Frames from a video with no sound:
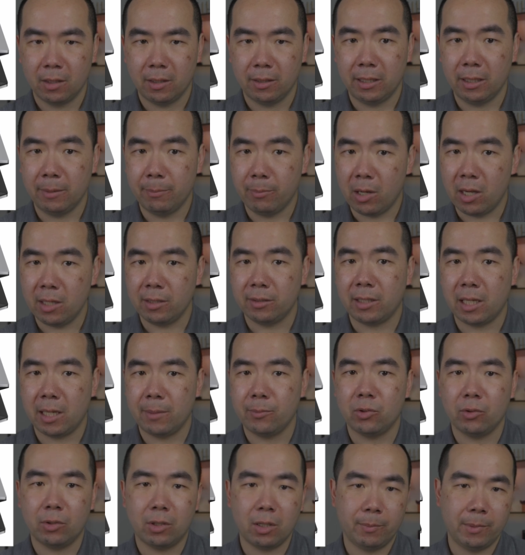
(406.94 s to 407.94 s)
The Boss Game
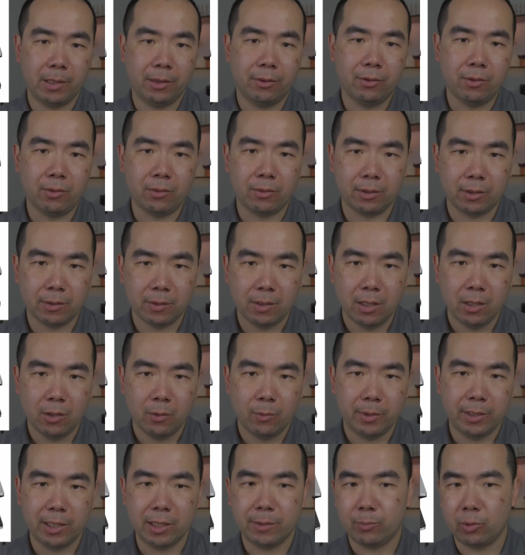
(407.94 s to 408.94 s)
should come in third,
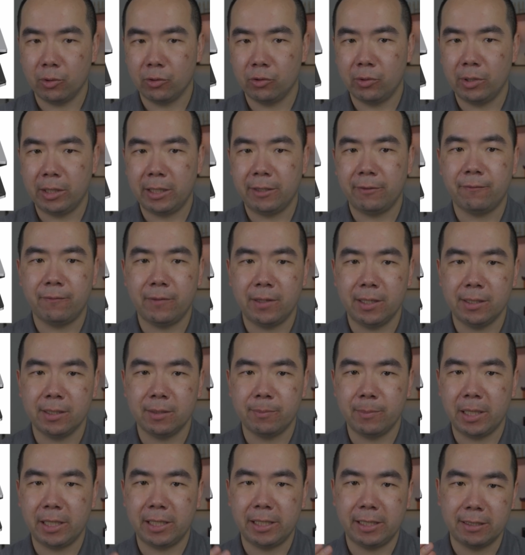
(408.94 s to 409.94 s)
with its protruding
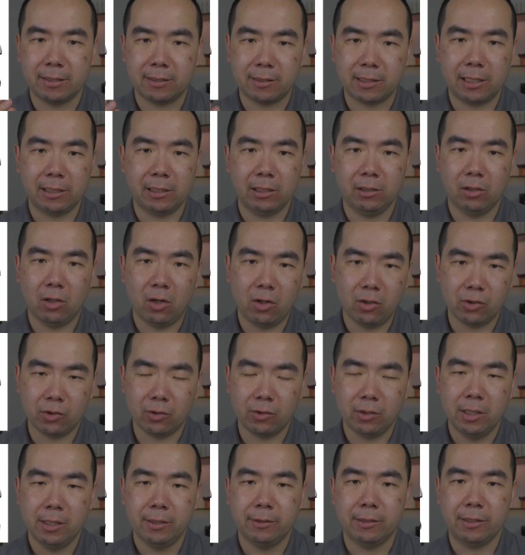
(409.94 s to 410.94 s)
fins making it slightly
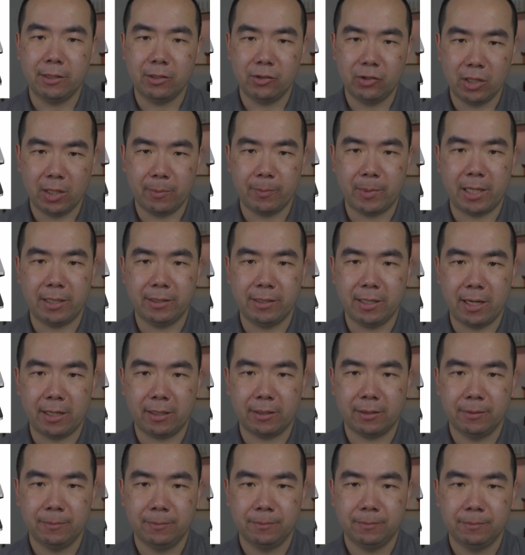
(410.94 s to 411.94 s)
larger than the
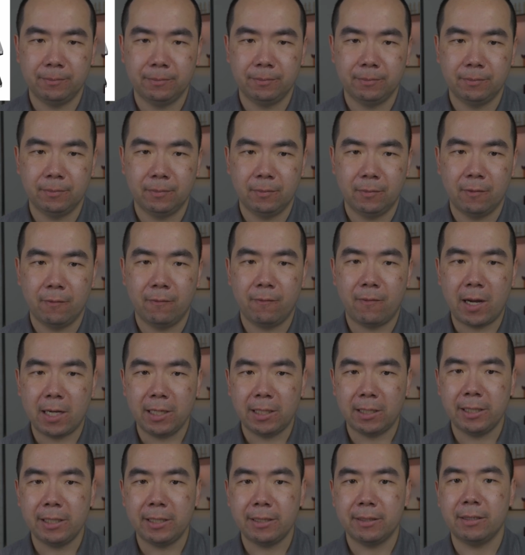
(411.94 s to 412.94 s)
GMKtec.
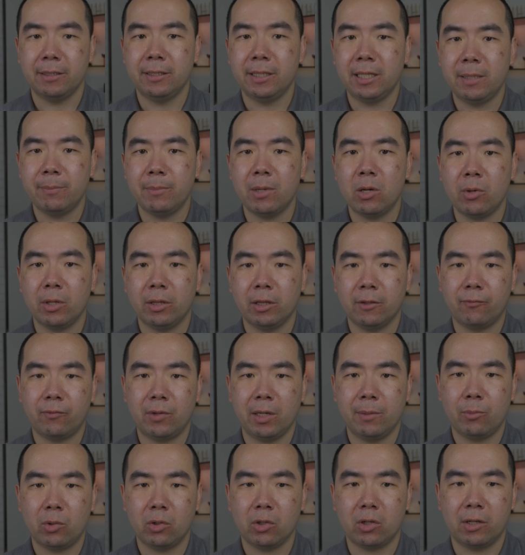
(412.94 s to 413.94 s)
Finally, the Nimo and the
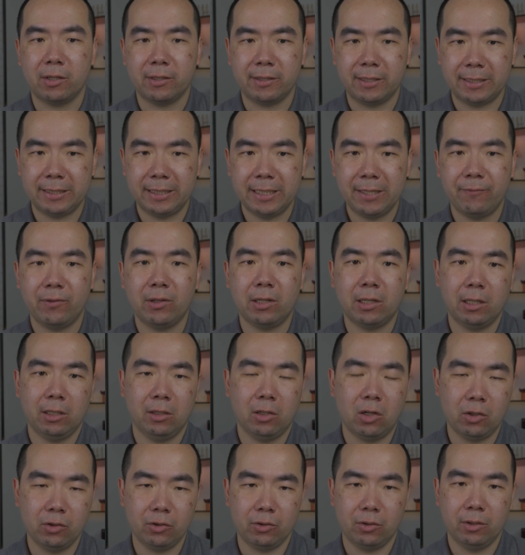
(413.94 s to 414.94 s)
Framework are significantly
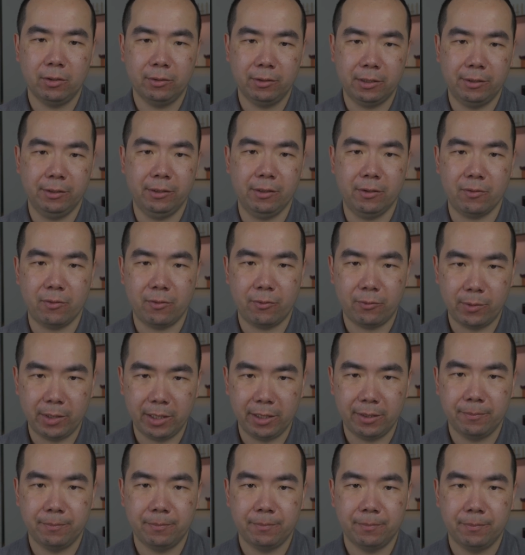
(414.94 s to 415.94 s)
larger than the other
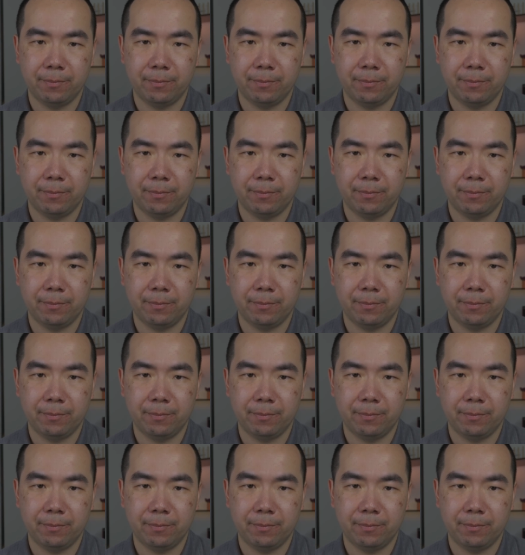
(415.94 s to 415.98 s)
three.